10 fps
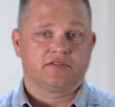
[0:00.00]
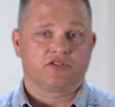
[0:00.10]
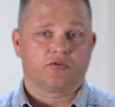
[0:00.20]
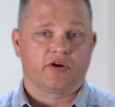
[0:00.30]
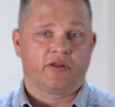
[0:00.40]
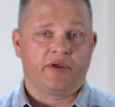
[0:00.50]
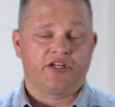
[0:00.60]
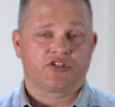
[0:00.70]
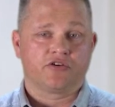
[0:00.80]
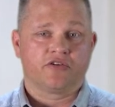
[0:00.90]
So we're going to
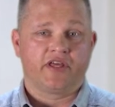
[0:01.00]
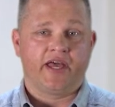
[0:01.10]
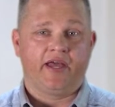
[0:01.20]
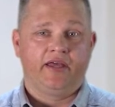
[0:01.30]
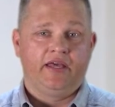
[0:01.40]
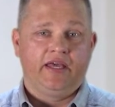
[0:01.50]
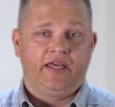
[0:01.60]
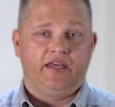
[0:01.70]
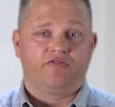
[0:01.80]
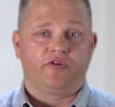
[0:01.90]
make sure that
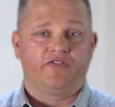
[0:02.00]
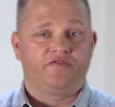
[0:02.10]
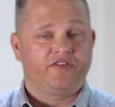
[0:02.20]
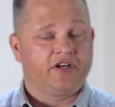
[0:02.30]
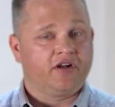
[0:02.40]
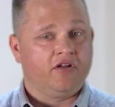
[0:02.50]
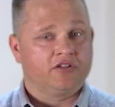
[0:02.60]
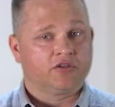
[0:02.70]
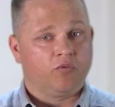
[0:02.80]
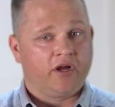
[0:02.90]
if we fit it all
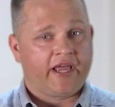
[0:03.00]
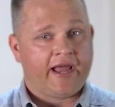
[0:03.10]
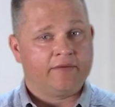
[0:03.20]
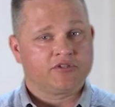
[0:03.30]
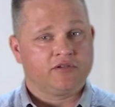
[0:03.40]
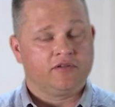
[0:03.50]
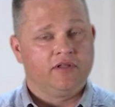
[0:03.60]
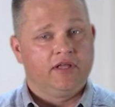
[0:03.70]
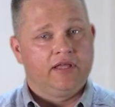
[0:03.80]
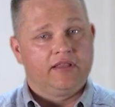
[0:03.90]
into one capsule,
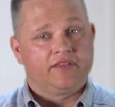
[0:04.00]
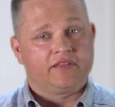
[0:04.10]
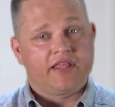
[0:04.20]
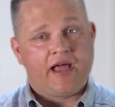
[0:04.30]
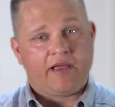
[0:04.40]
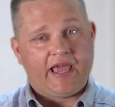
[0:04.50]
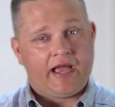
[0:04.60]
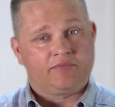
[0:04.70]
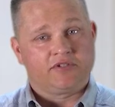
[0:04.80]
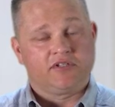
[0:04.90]
that
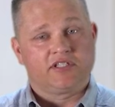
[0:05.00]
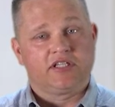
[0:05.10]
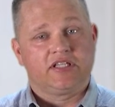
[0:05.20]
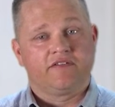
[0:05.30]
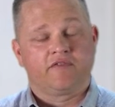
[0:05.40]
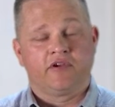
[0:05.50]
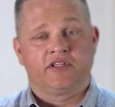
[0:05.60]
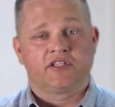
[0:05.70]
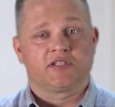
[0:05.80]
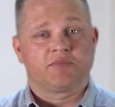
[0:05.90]
capsule is
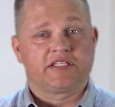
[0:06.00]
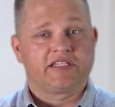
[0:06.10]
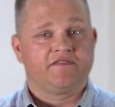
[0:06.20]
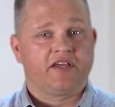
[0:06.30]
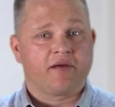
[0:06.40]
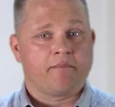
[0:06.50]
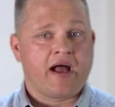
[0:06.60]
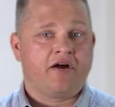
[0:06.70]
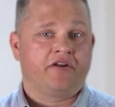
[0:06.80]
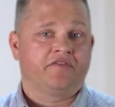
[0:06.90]
delivering the specific
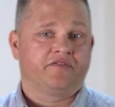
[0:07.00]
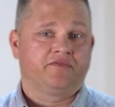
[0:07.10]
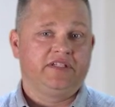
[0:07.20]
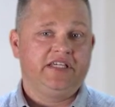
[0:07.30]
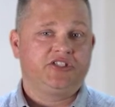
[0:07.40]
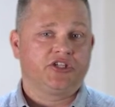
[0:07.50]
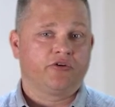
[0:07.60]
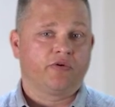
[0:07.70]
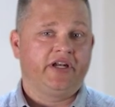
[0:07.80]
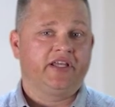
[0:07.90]
amount of each
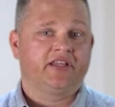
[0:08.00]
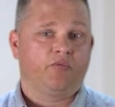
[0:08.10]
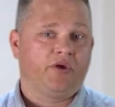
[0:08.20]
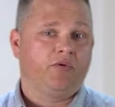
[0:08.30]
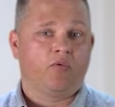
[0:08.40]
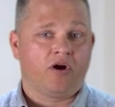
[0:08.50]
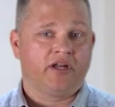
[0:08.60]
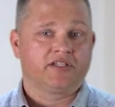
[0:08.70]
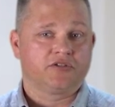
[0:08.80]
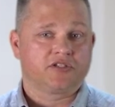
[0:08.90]
ingredient that we
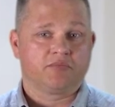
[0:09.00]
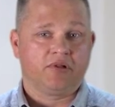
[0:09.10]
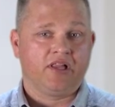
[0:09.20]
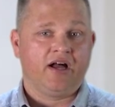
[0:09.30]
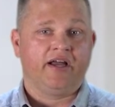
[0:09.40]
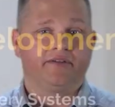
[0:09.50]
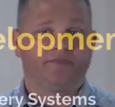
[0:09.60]
want it to supply.